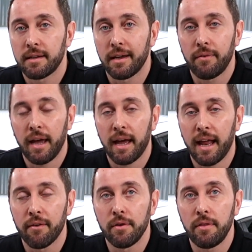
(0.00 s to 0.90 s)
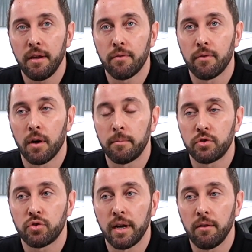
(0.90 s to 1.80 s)
I've had everything from
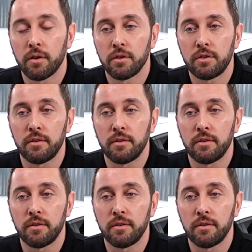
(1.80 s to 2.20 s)
trailers